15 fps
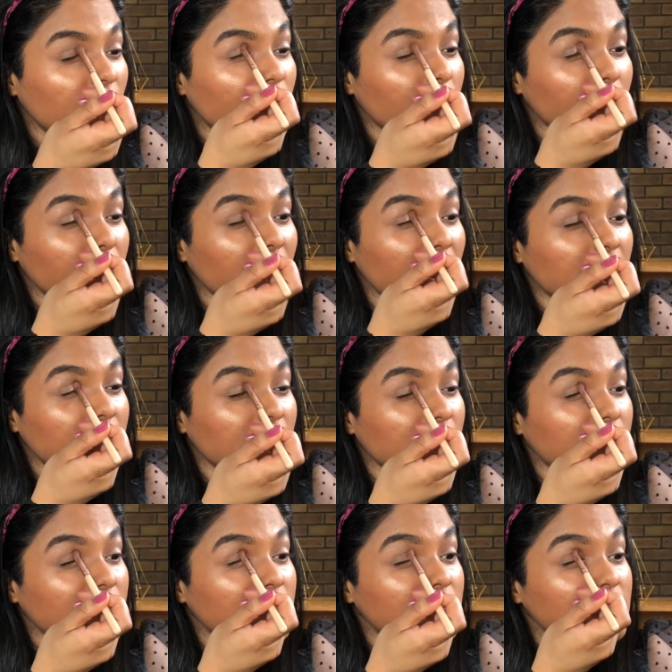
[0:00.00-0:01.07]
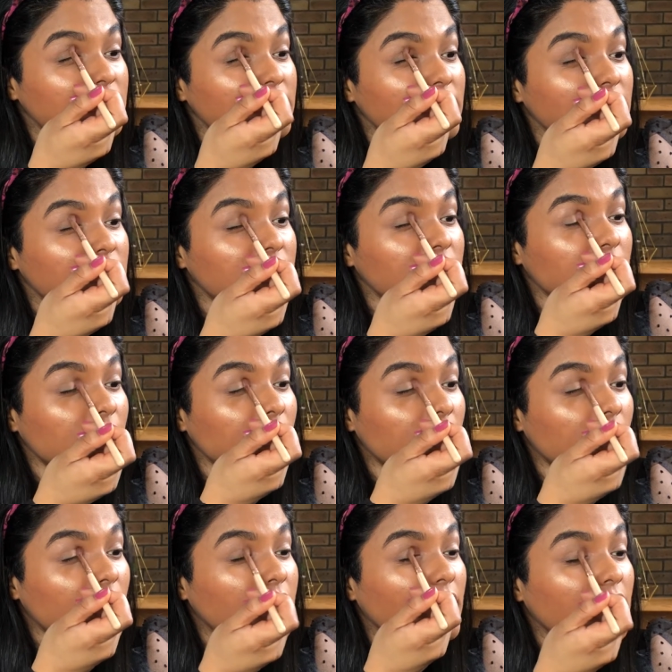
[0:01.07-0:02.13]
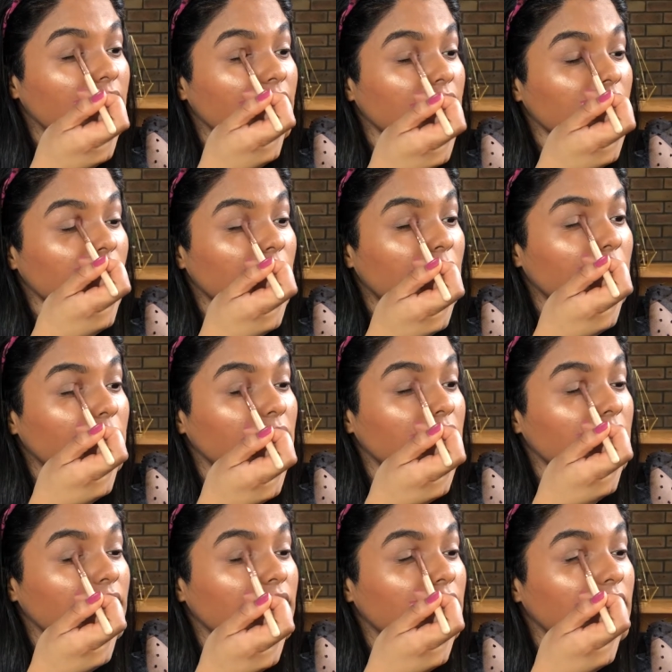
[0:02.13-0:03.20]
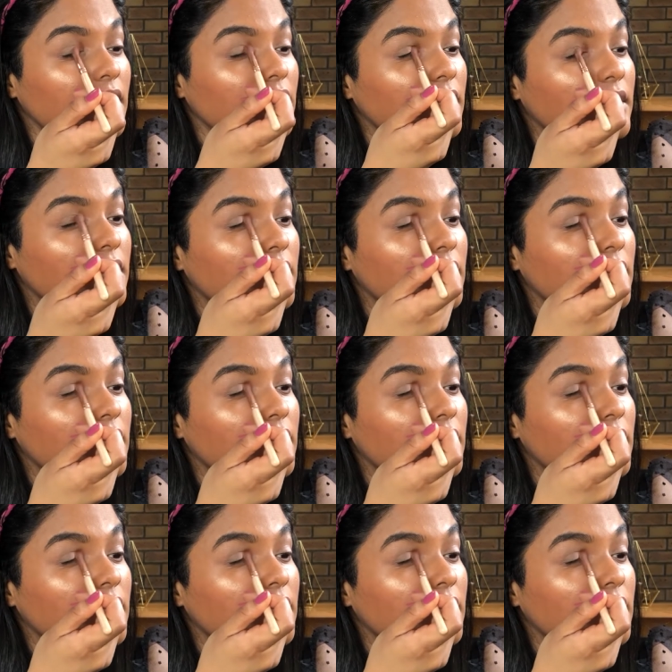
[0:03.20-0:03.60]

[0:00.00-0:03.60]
I'm packing it on the inner corner.